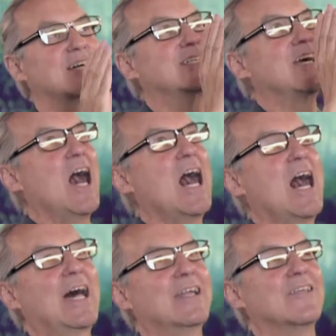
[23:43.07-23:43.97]

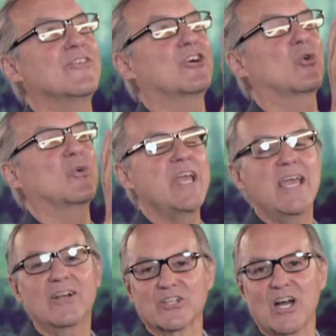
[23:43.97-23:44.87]
God, the
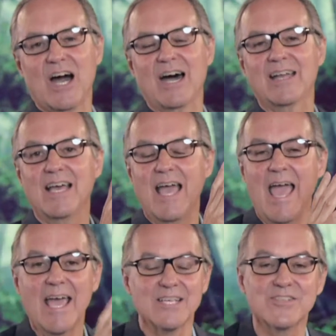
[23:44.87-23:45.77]
Creator God,
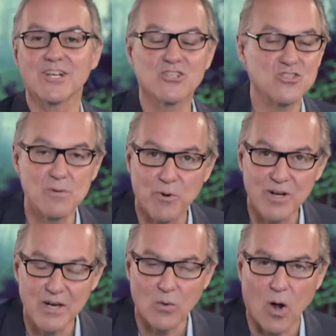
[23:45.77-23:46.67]
as their
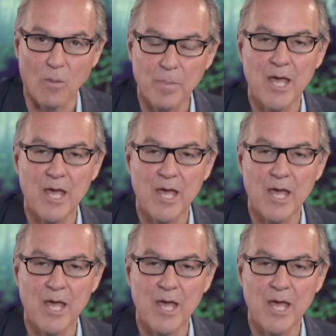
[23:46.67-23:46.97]
superhero.